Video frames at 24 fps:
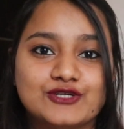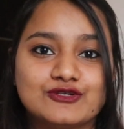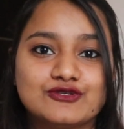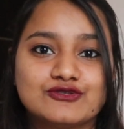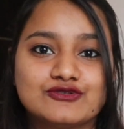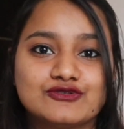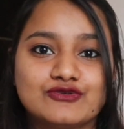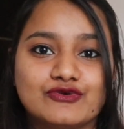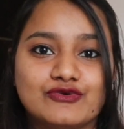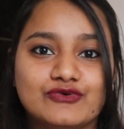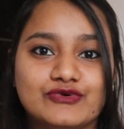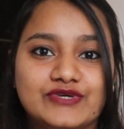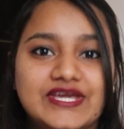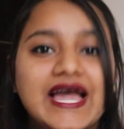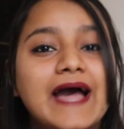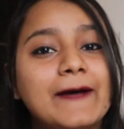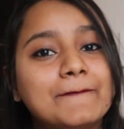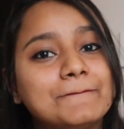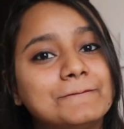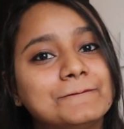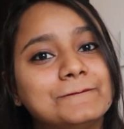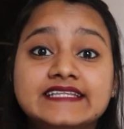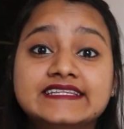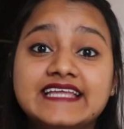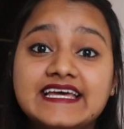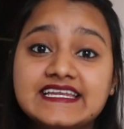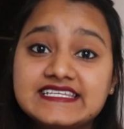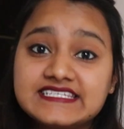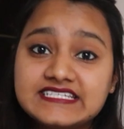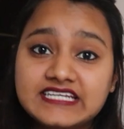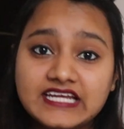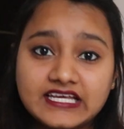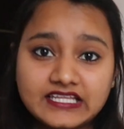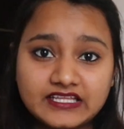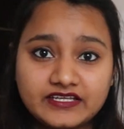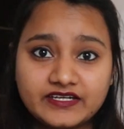So yeah, there is
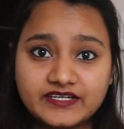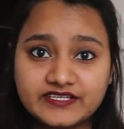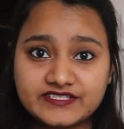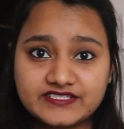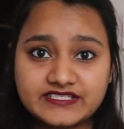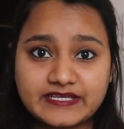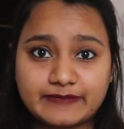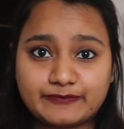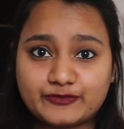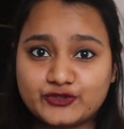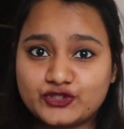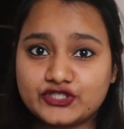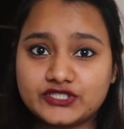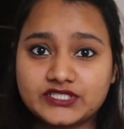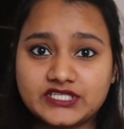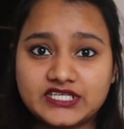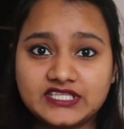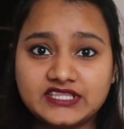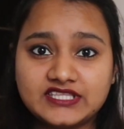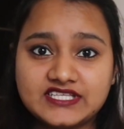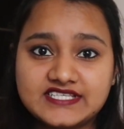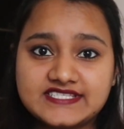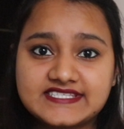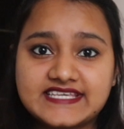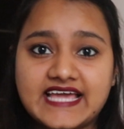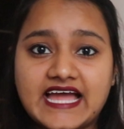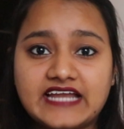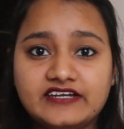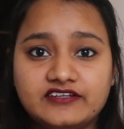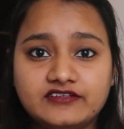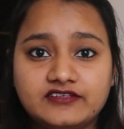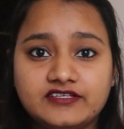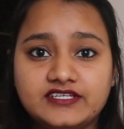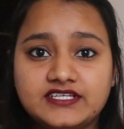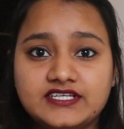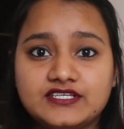another exception in this
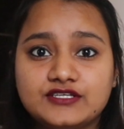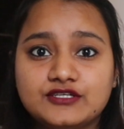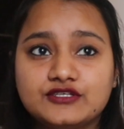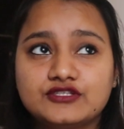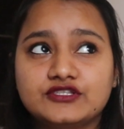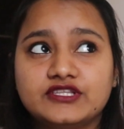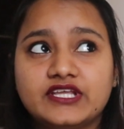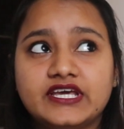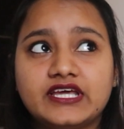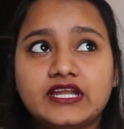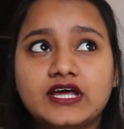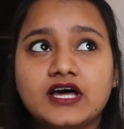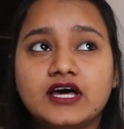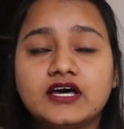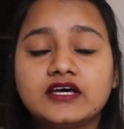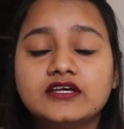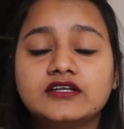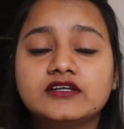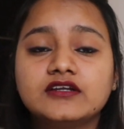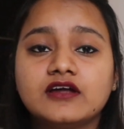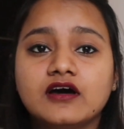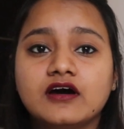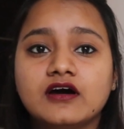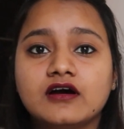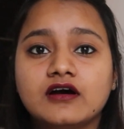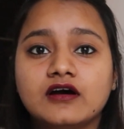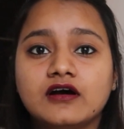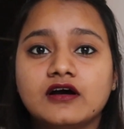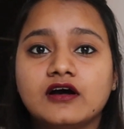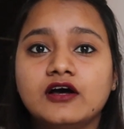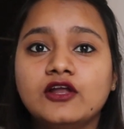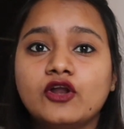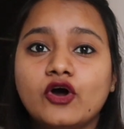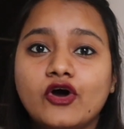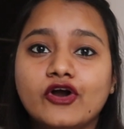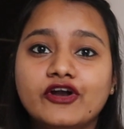category. There are
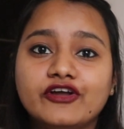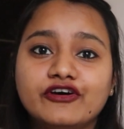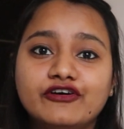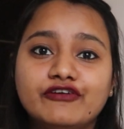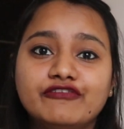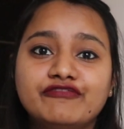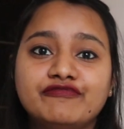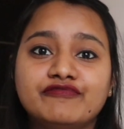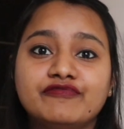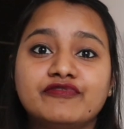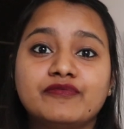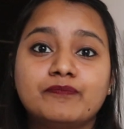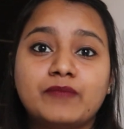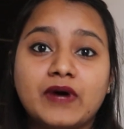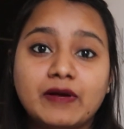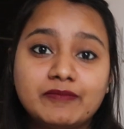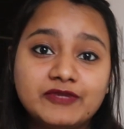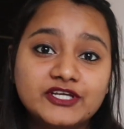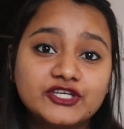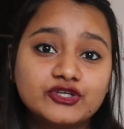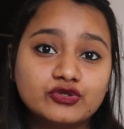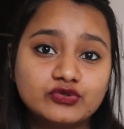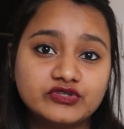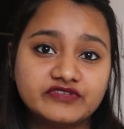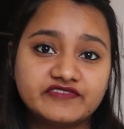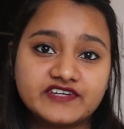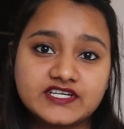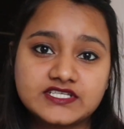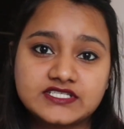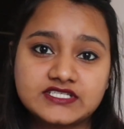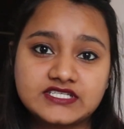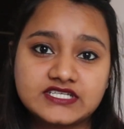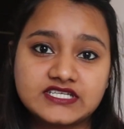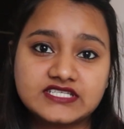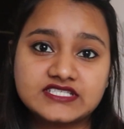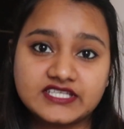a lot of public
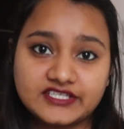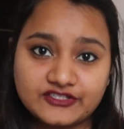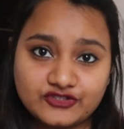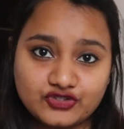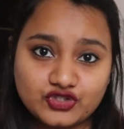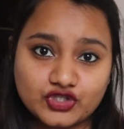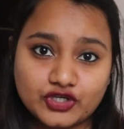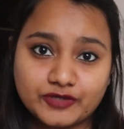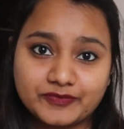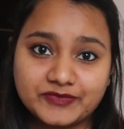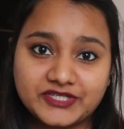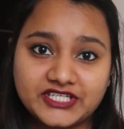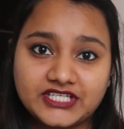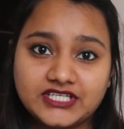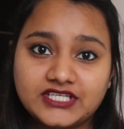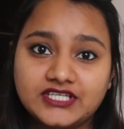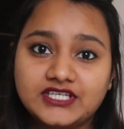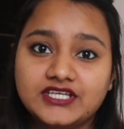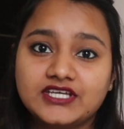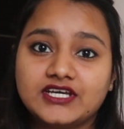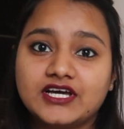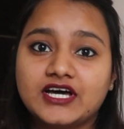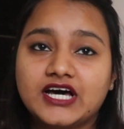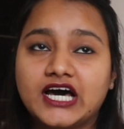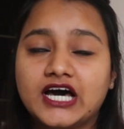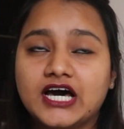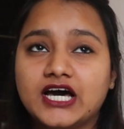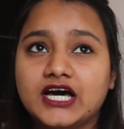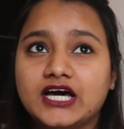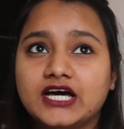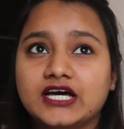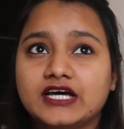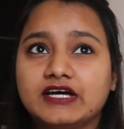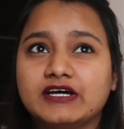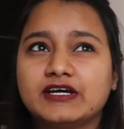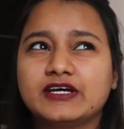universities in Germany.
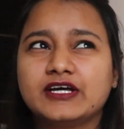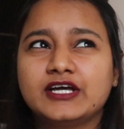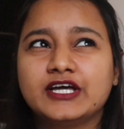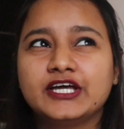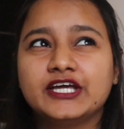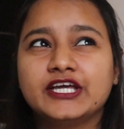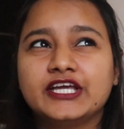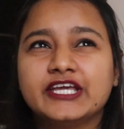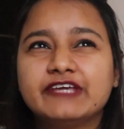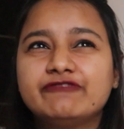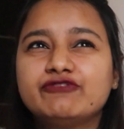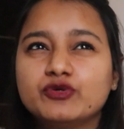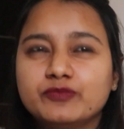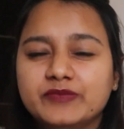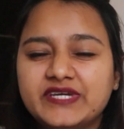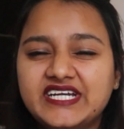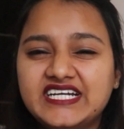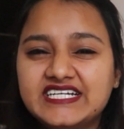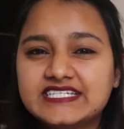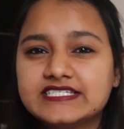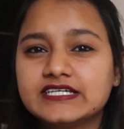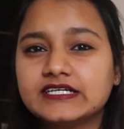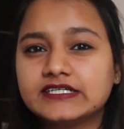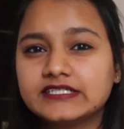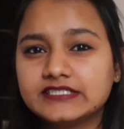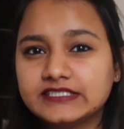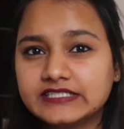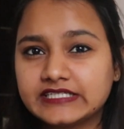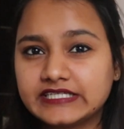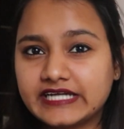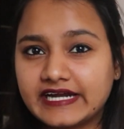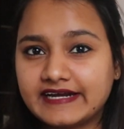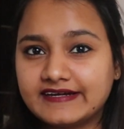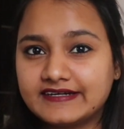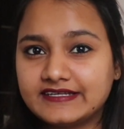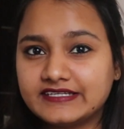If you meet certain
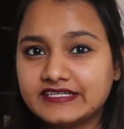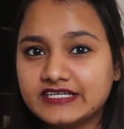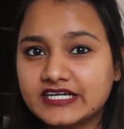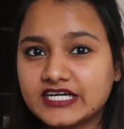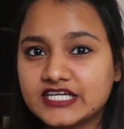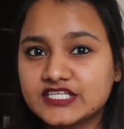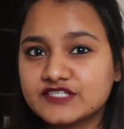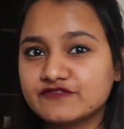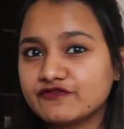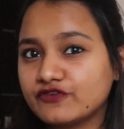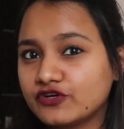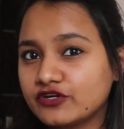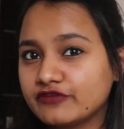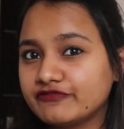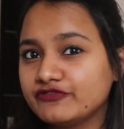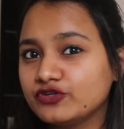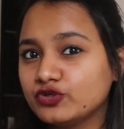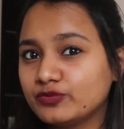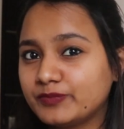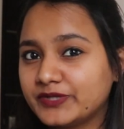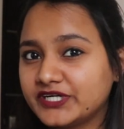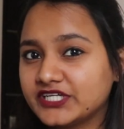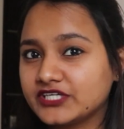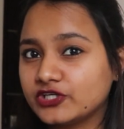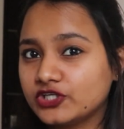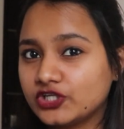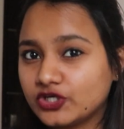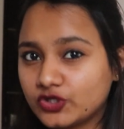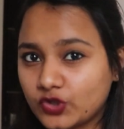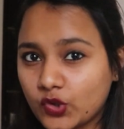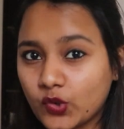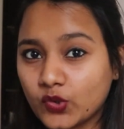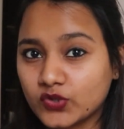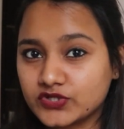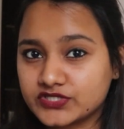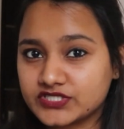criteria for a few
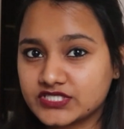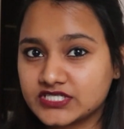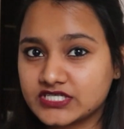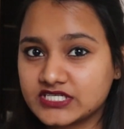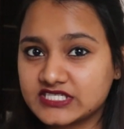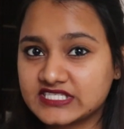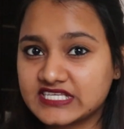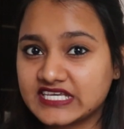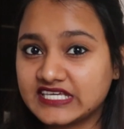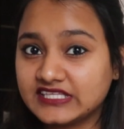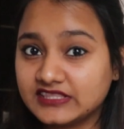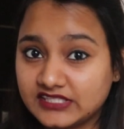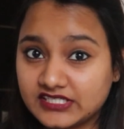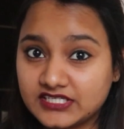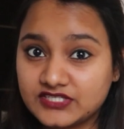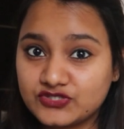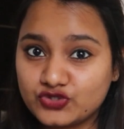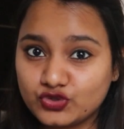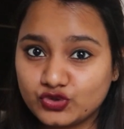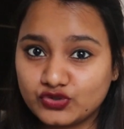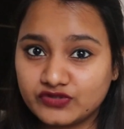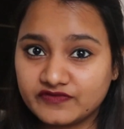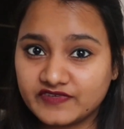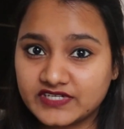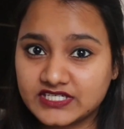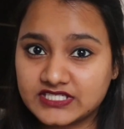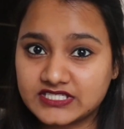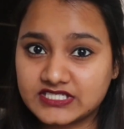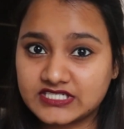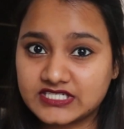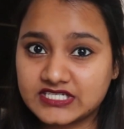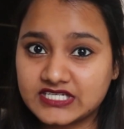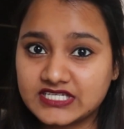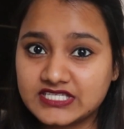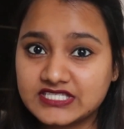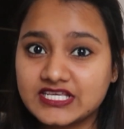particular courses in these
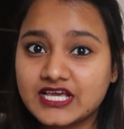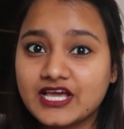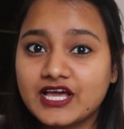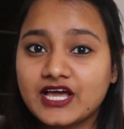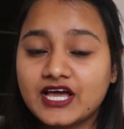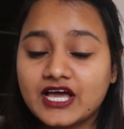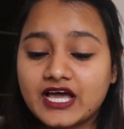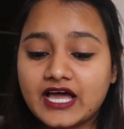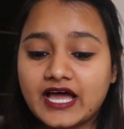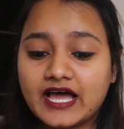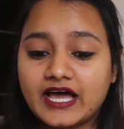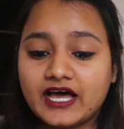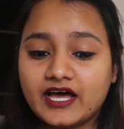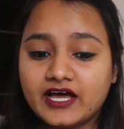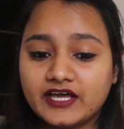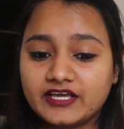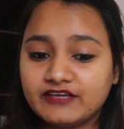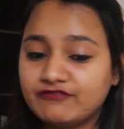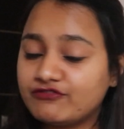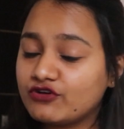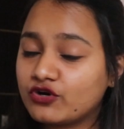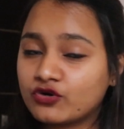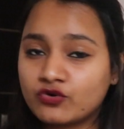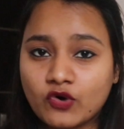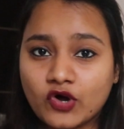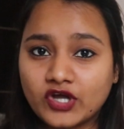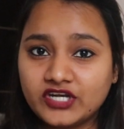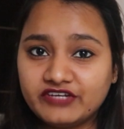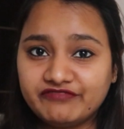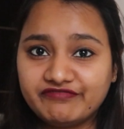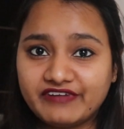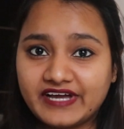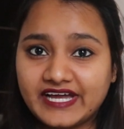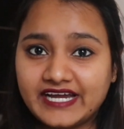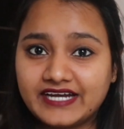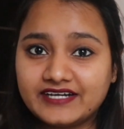universities, if you're
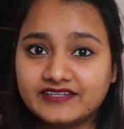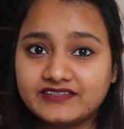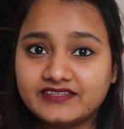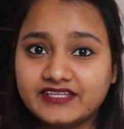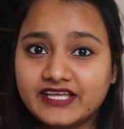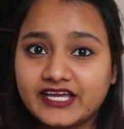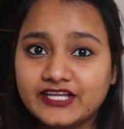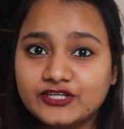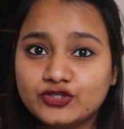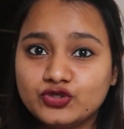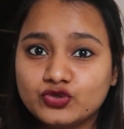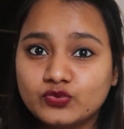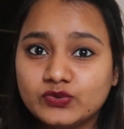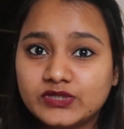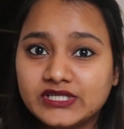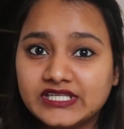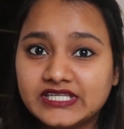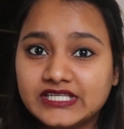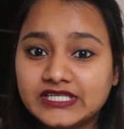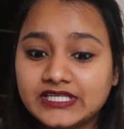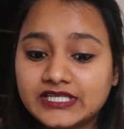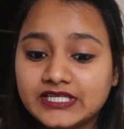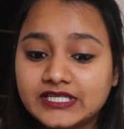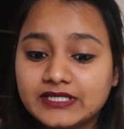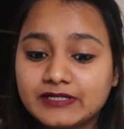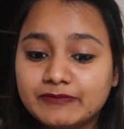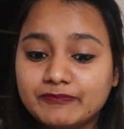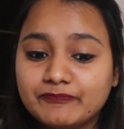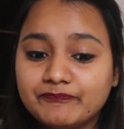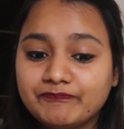qualified, then you will